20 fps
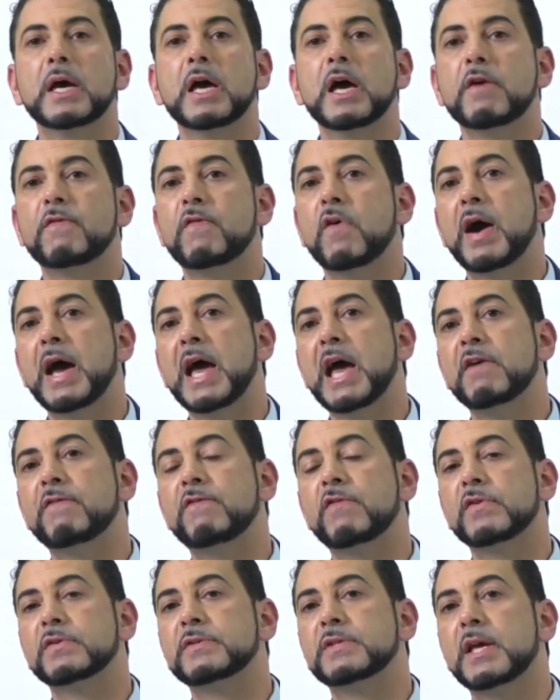if I have,
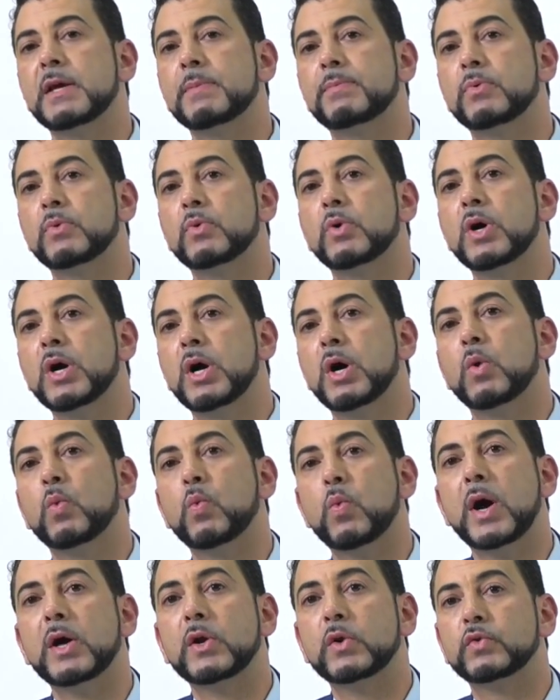for example,
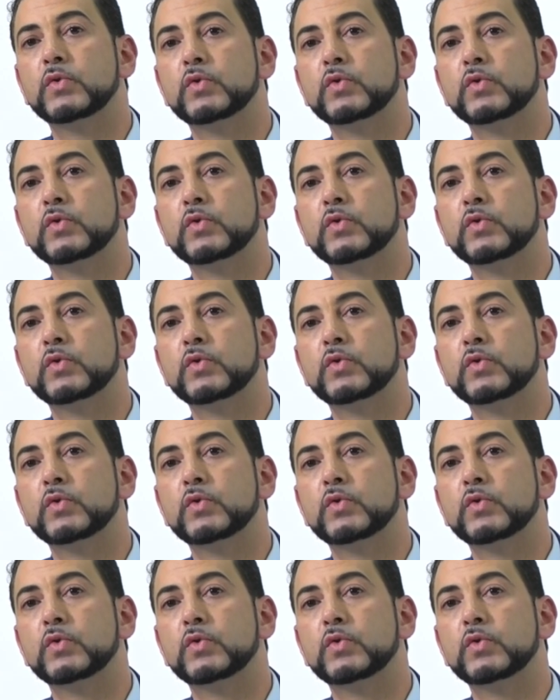one or